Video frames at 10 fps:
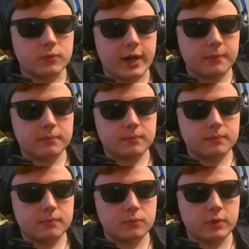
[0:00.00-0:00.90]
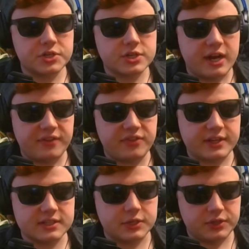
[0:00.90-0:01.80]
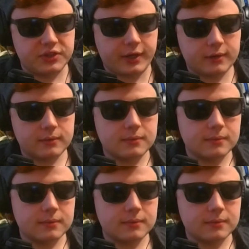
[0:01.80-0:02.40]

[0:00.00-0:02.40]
Right, which I think is a good thing.